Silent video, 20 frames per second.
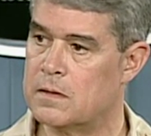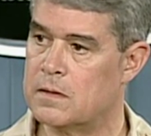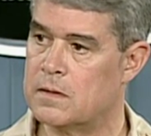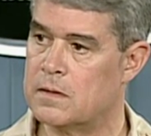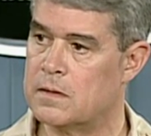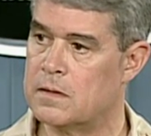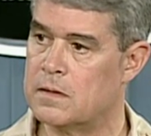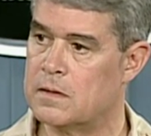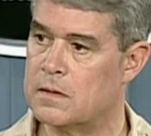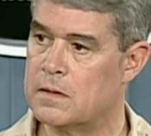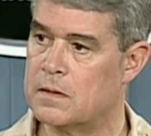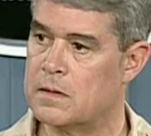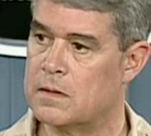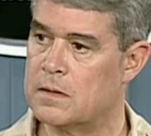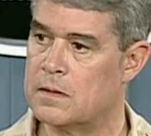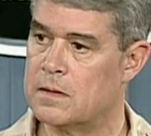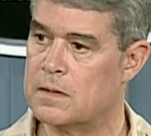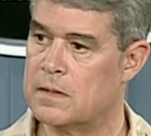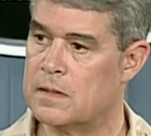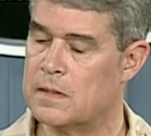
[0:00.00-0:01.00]
Terrorist dead?
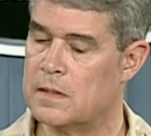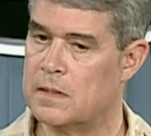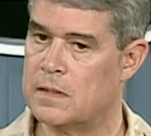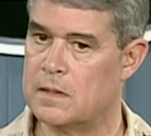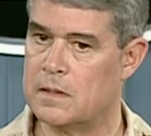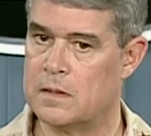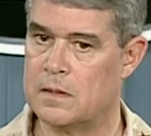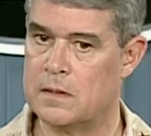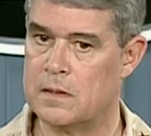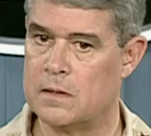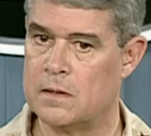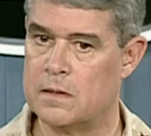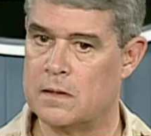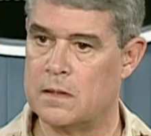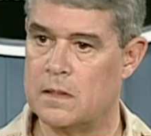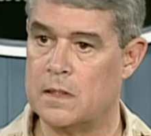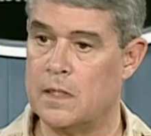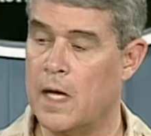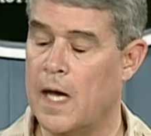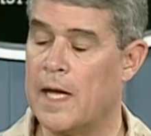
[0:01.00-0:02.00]
leaders confirmed.
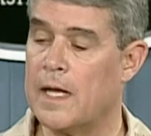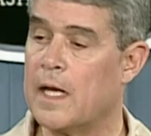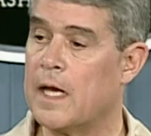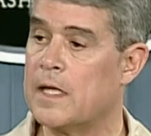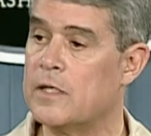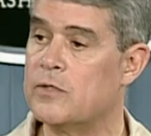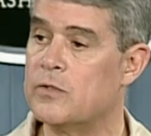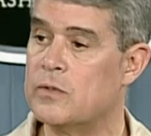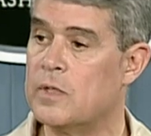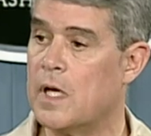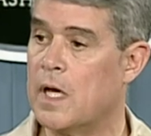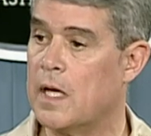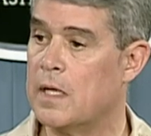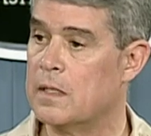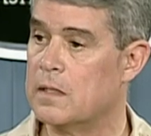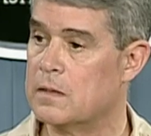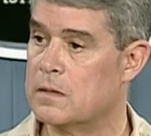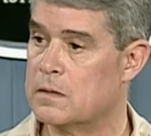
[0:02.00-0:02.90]
Yeah, I, I, do not.